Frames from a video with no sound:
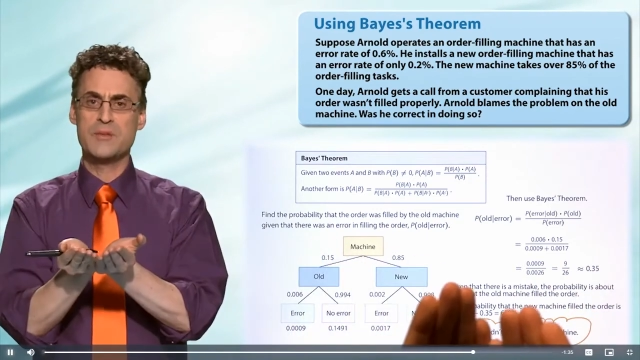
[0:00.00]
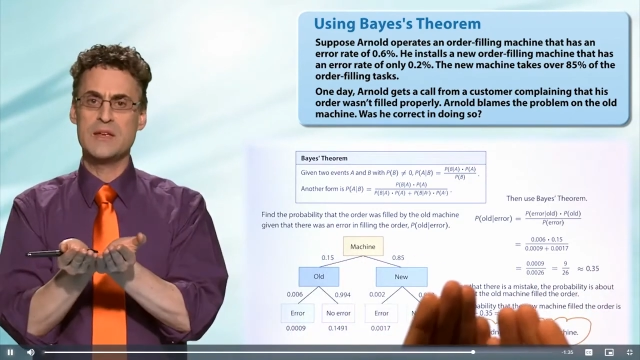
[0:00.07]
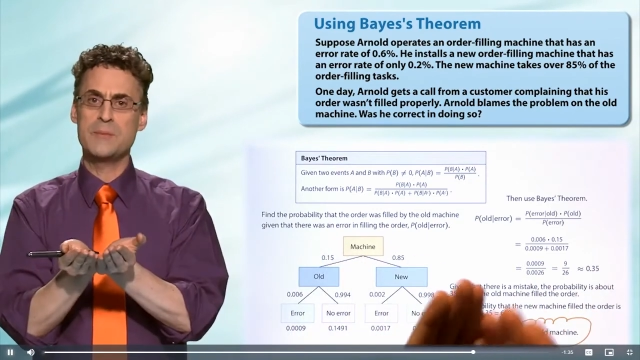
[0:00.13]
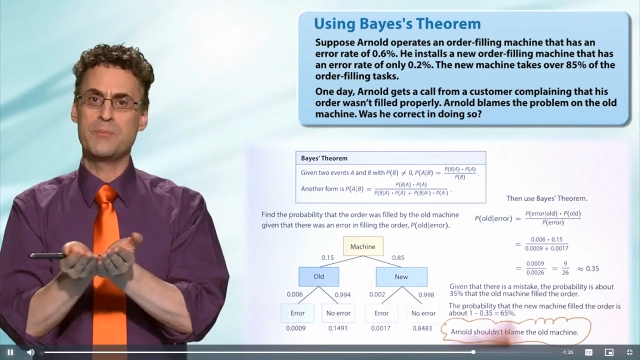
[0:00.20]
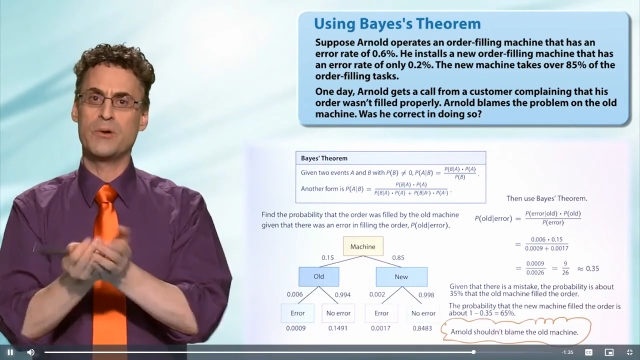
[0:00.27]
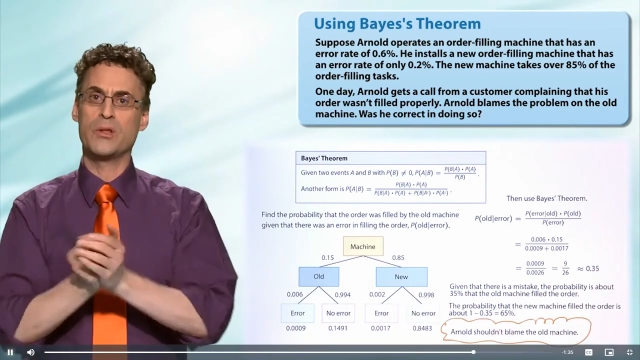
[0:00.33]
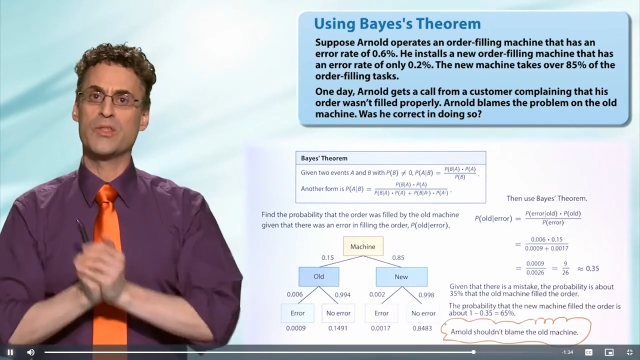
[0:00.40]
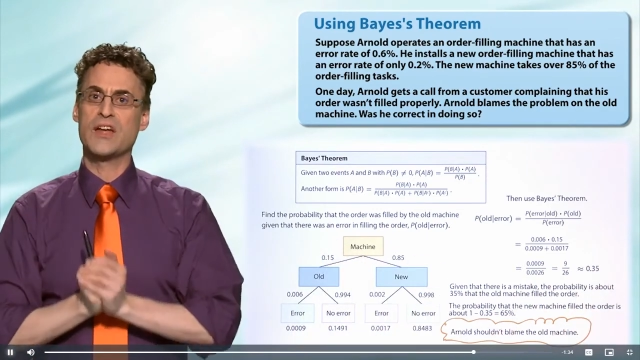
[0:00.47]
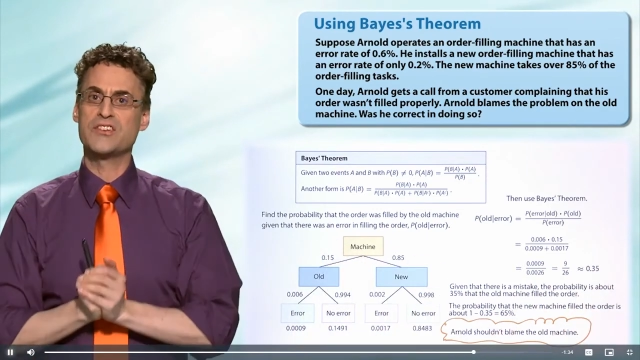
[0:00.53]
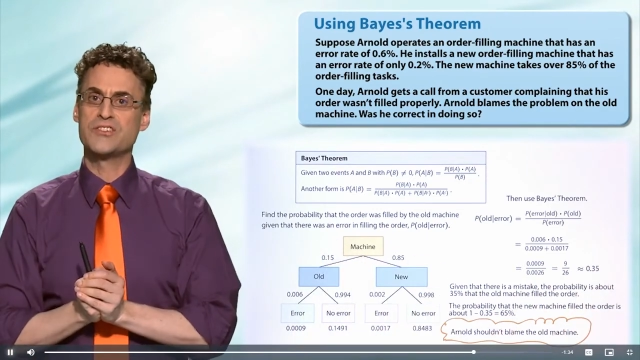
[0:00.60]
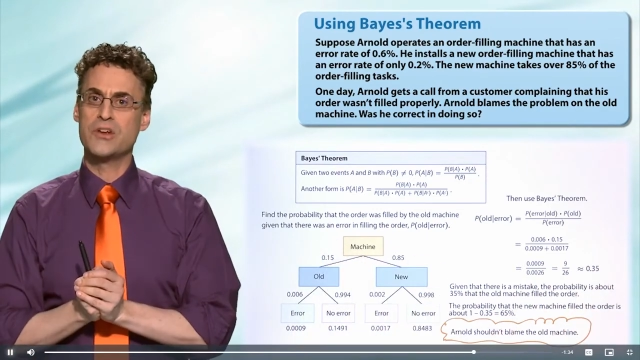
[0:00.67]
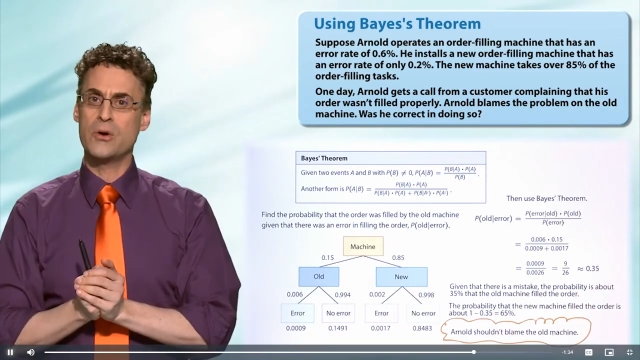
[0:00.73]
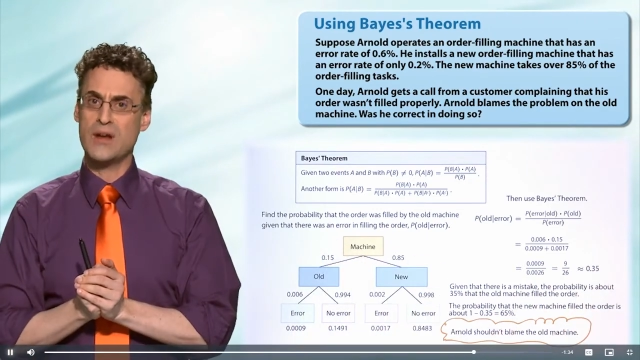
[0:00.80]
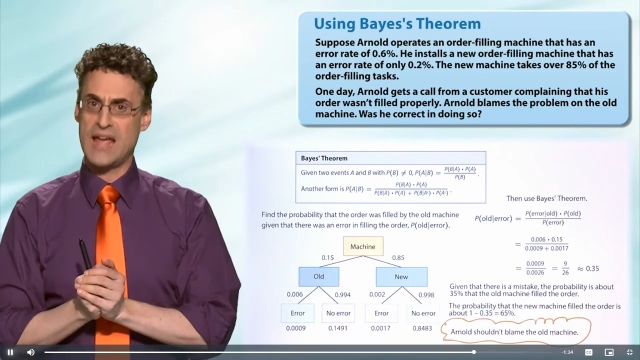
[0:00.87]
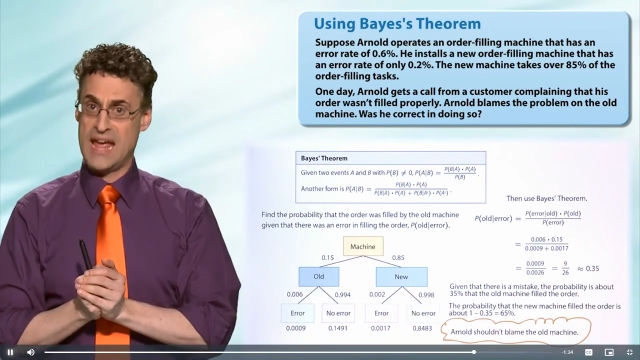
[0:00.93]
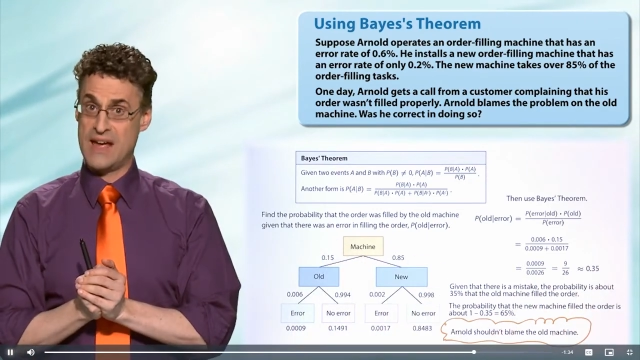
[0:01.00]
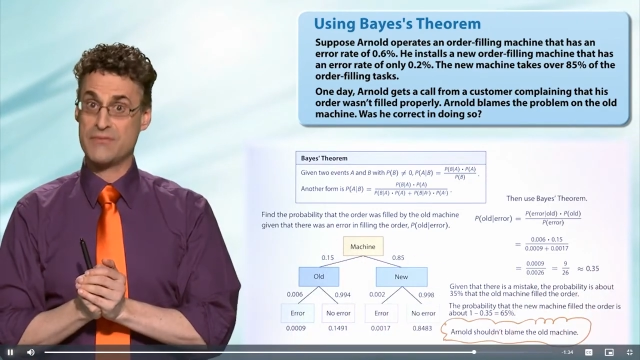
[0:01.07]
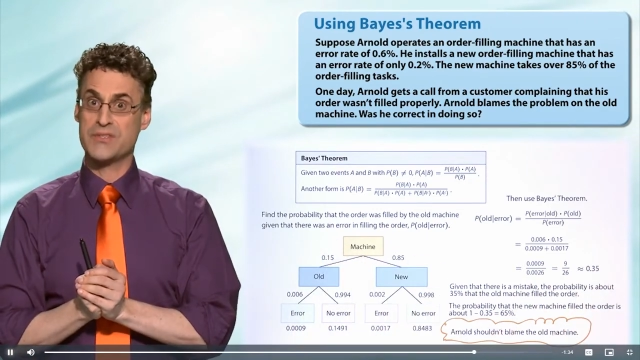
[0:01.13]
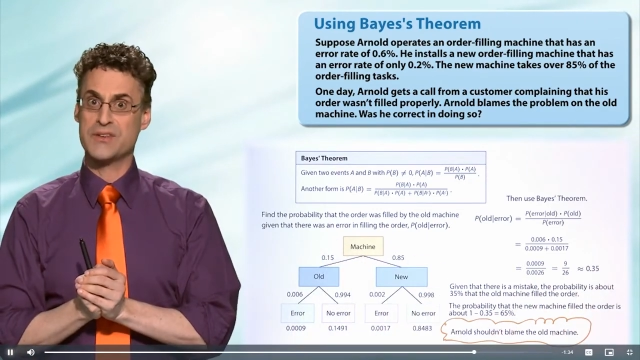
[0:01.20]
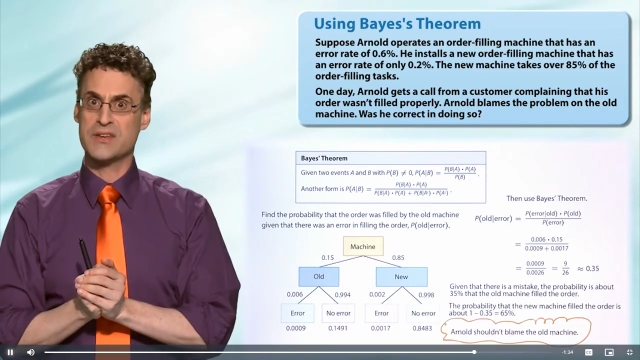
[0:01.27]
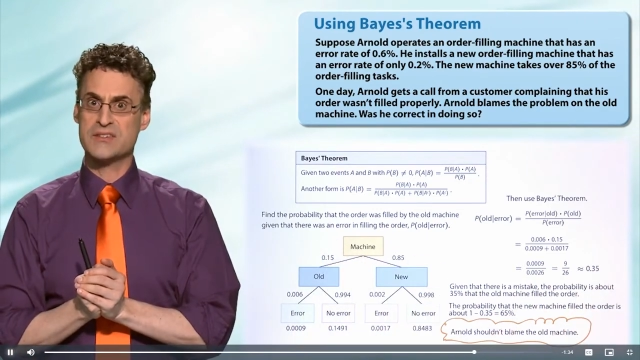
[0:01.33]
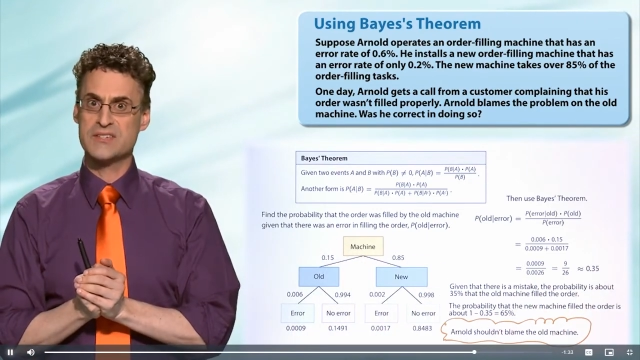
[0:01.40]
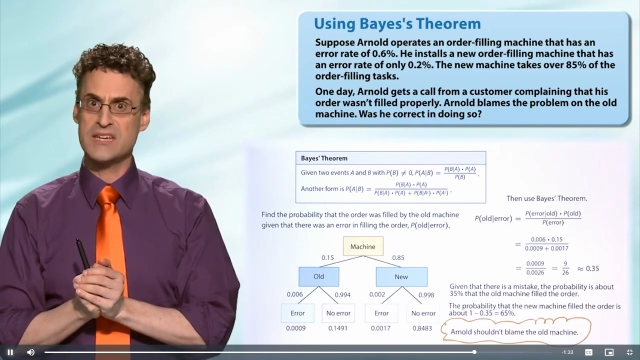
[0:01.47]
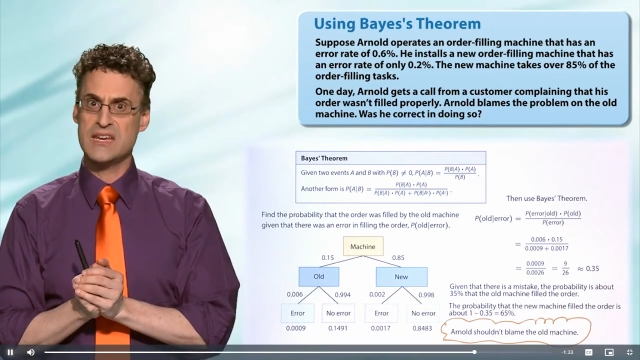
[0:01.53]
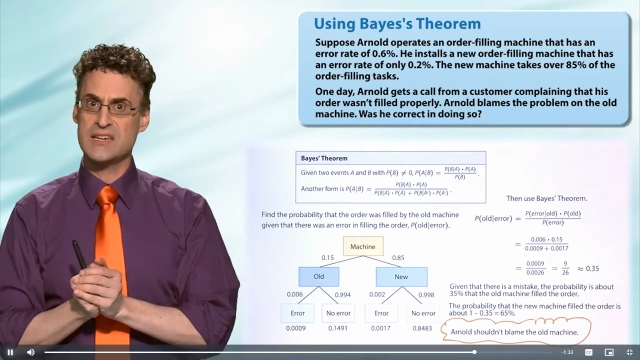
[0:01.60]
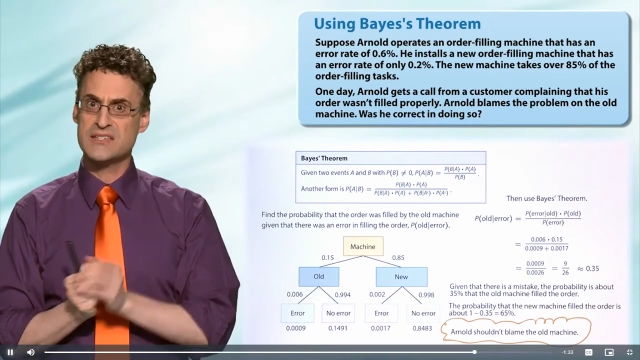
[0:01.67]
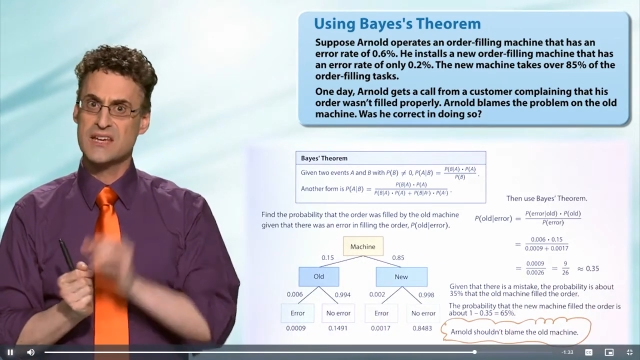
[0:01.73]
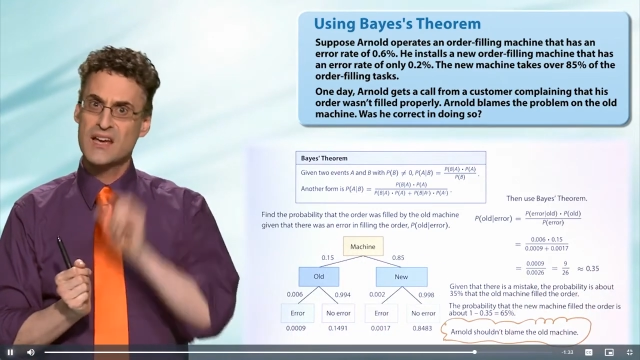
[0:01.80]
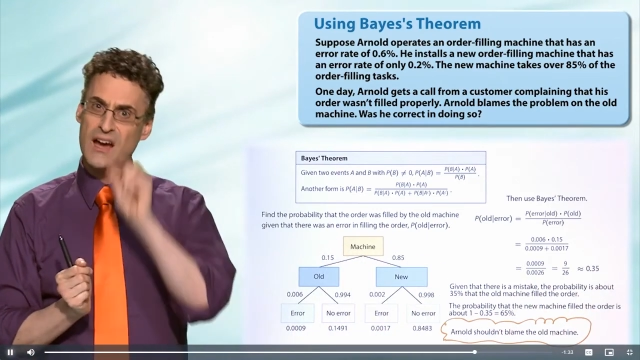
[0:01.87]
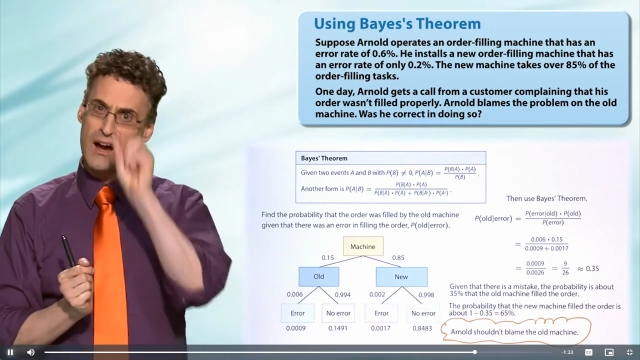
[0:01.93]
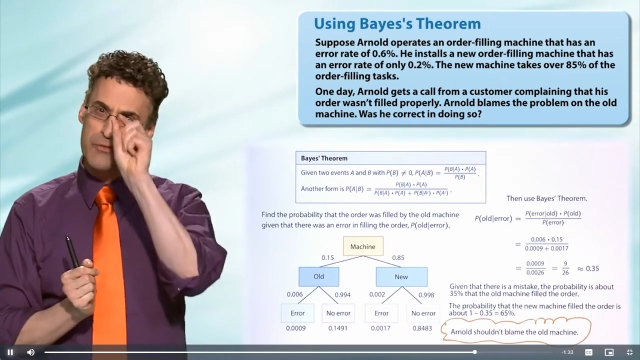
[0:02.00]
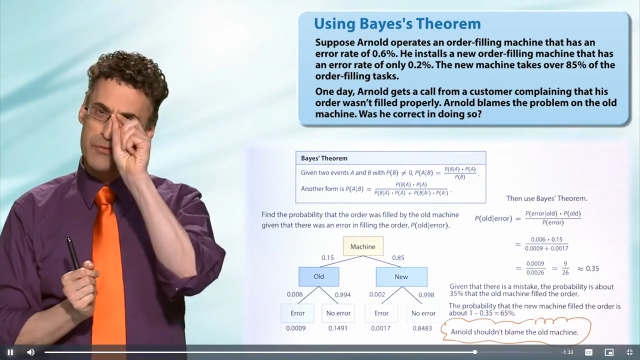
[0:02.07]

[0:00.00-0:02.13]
of people that don't have the disease,